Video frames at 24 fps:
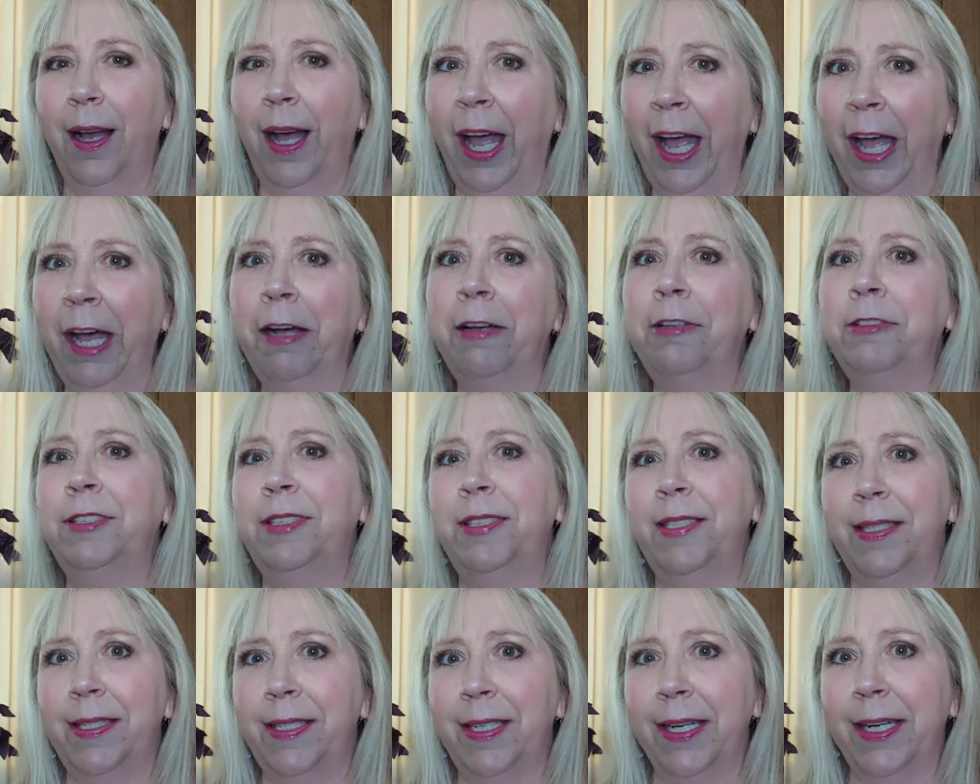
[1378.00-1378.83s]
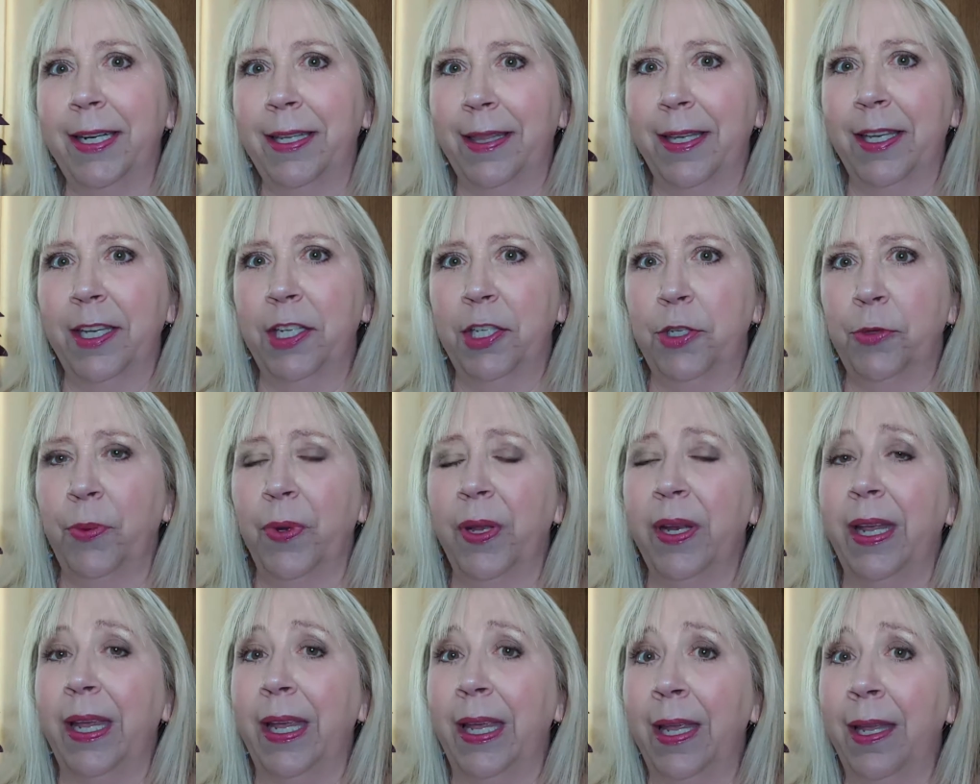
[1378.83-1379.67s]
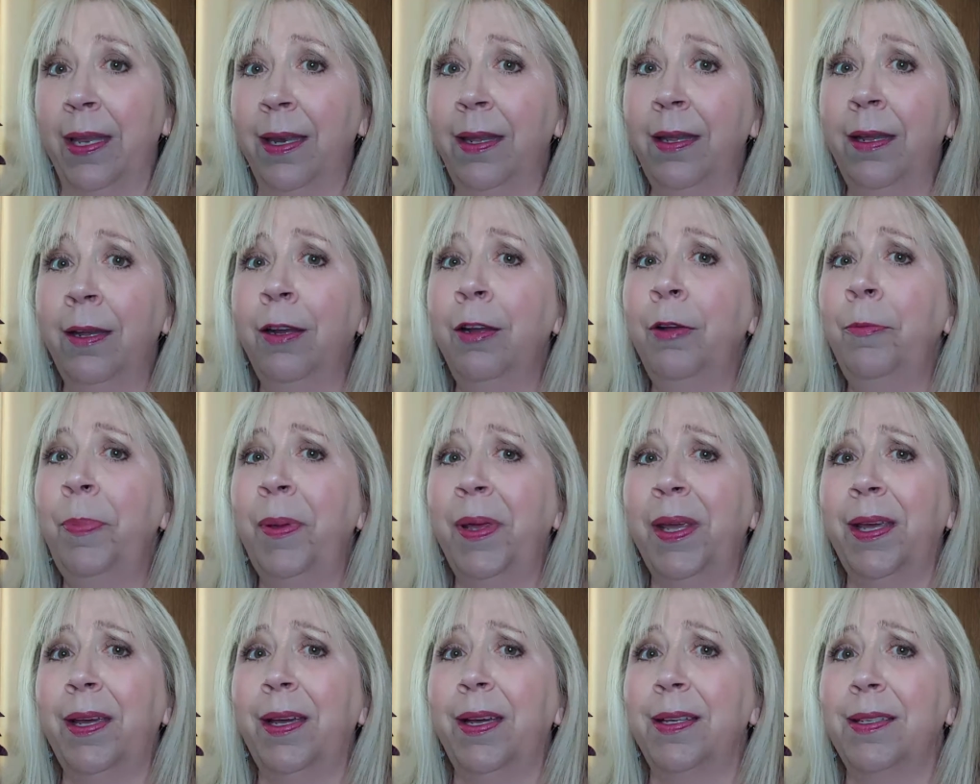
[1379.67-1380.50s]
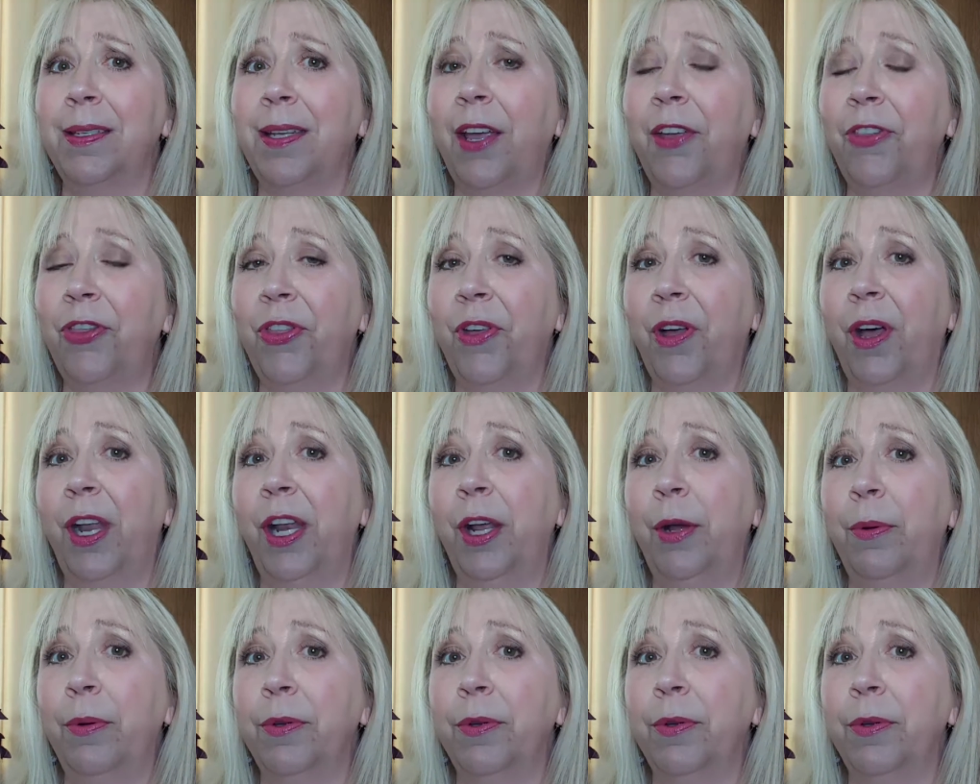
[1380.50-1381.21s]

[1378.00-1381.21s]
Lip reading: I'll stick this one in here because I thought